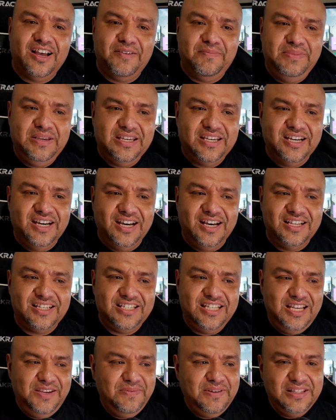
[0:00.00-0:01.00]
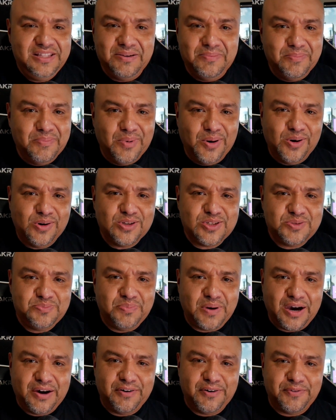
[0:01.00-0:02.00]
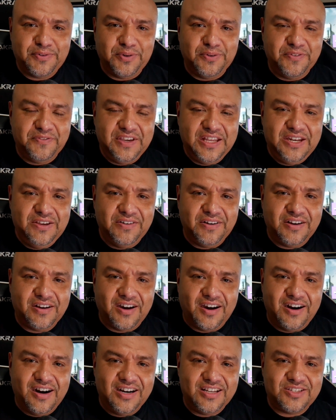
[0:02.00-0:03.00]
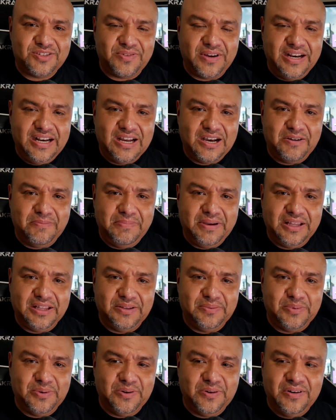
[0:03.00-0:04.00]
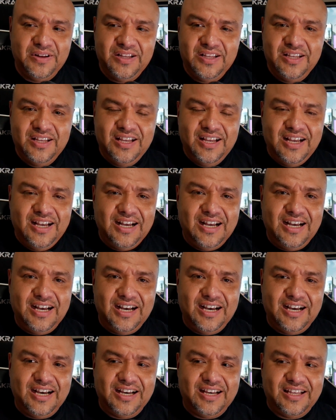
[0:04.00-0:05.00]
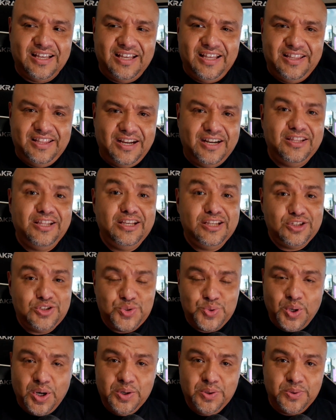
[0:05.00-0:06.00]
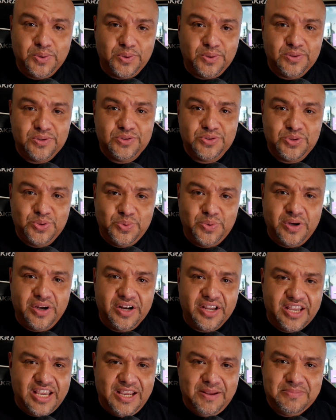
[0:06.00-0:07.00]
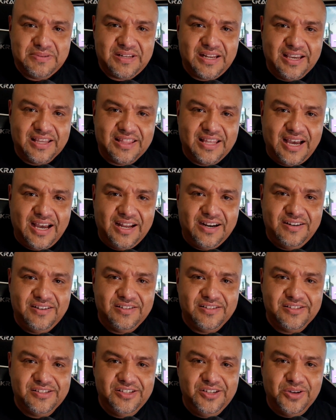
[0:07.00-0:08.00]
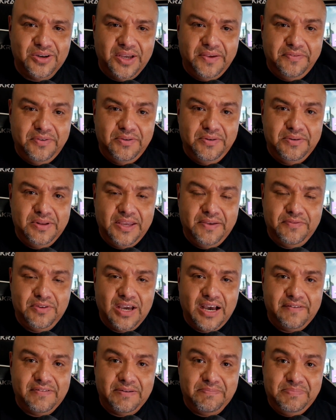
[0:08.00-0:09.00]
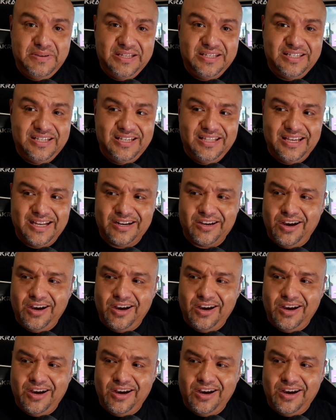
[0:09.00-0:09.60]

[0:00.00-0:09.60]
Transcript: because even the most powerful video cards right now available, they struggle to run games like that. You know, if you have a PC that